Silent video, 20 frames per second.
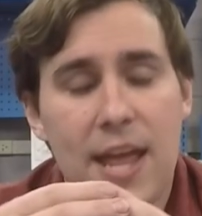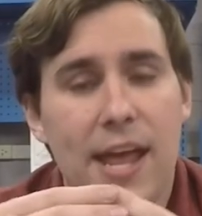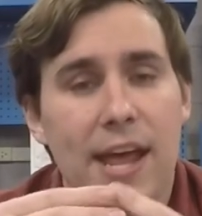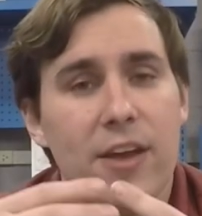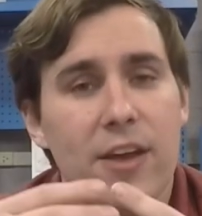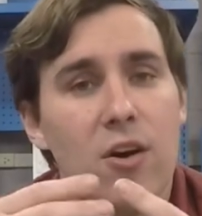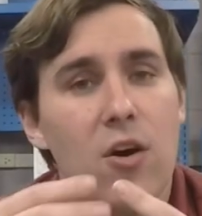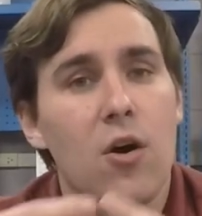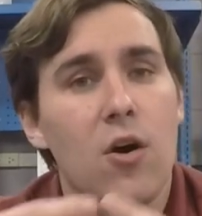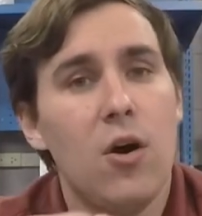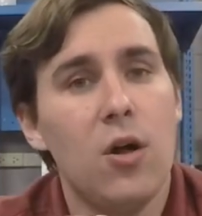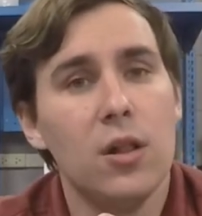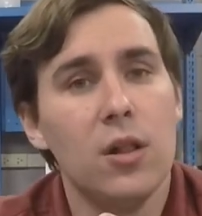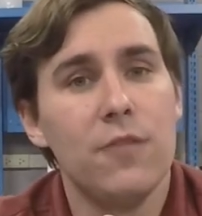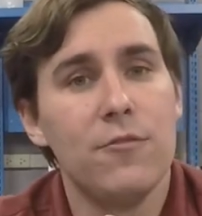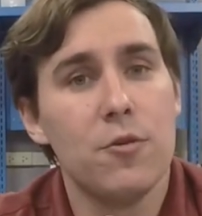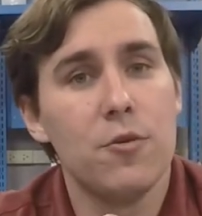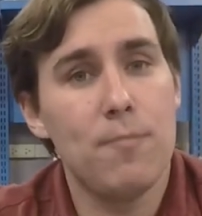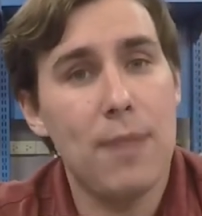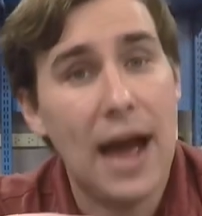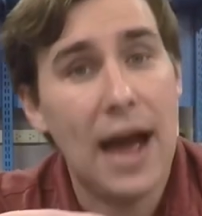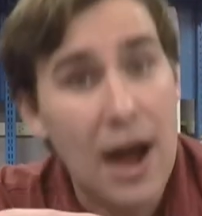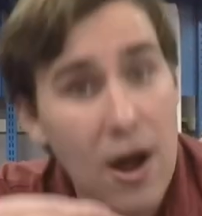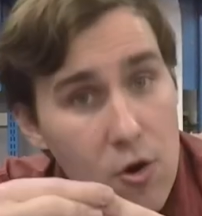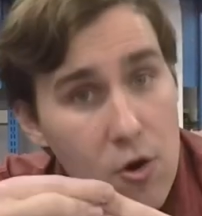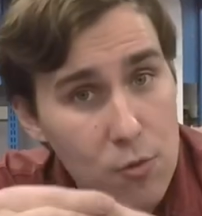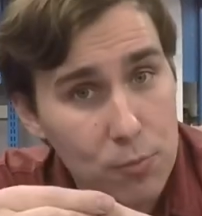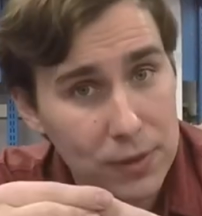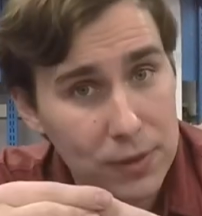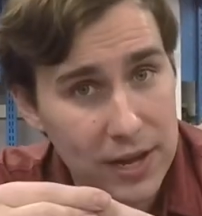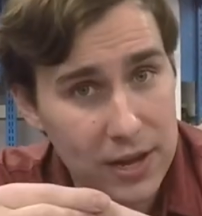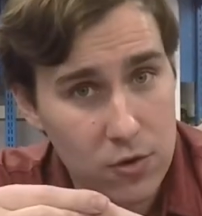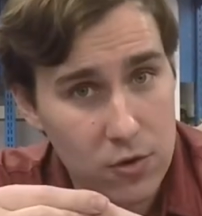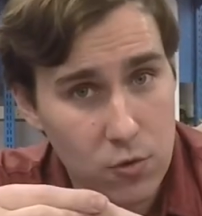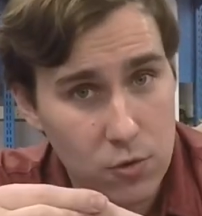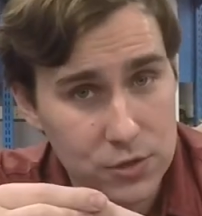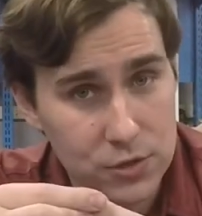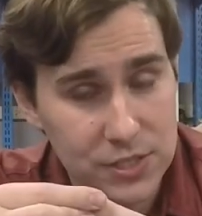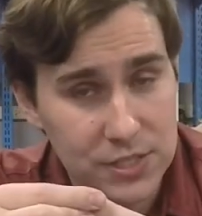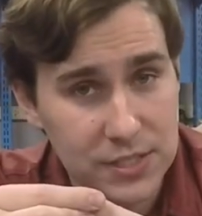and all of your power plant
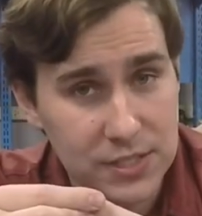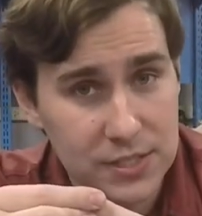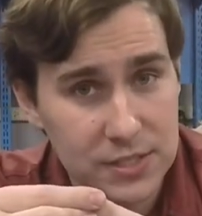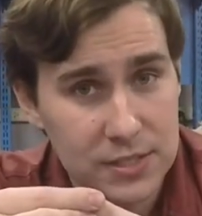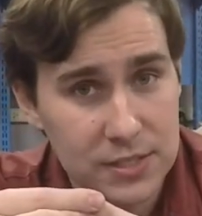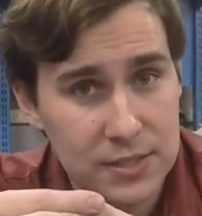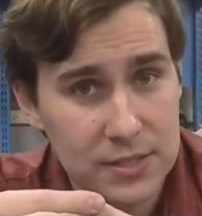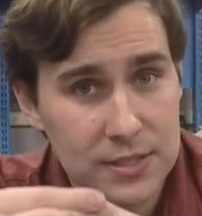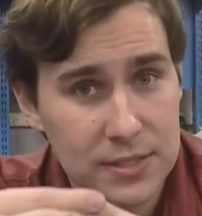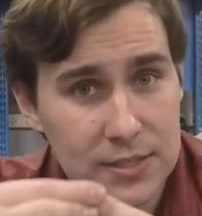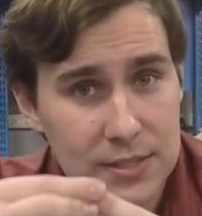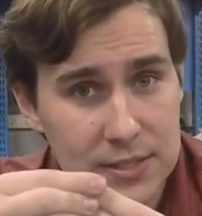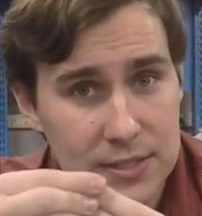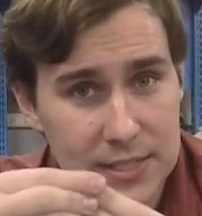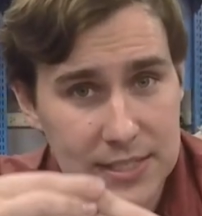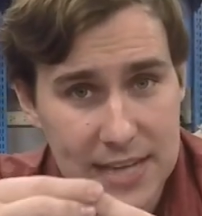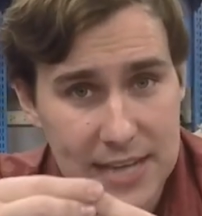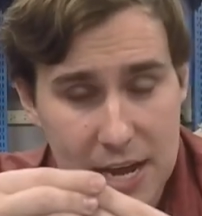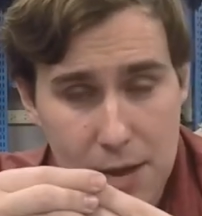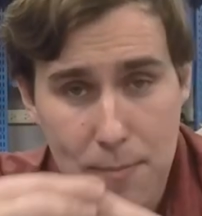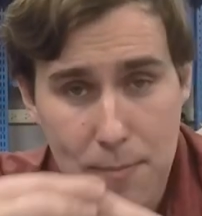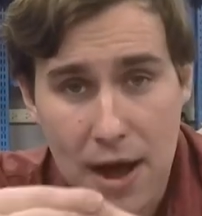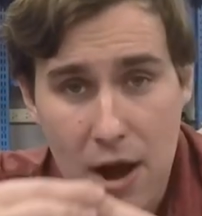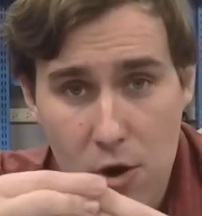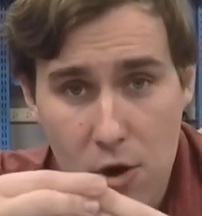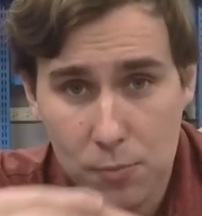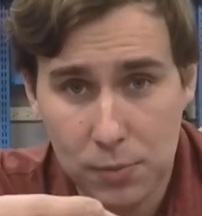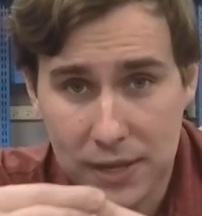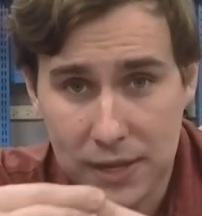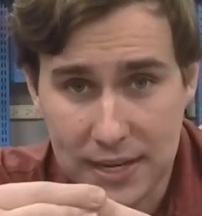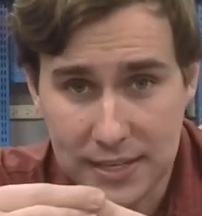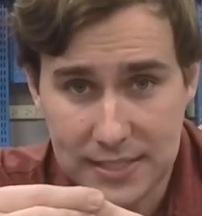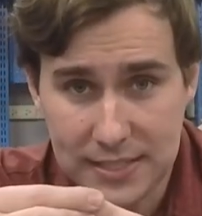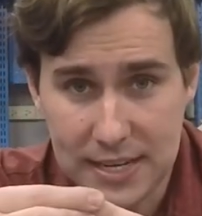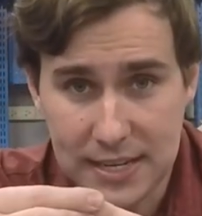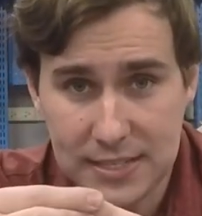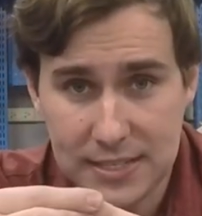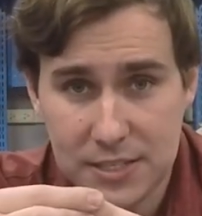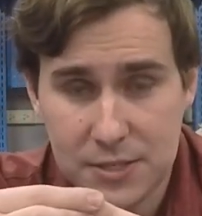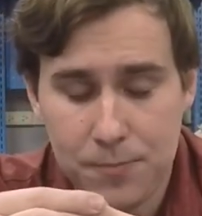courses to take a power plant
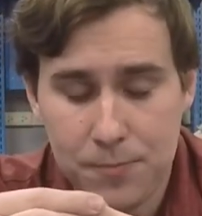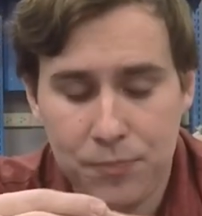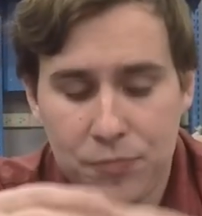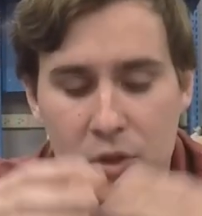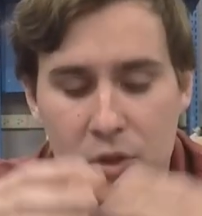test.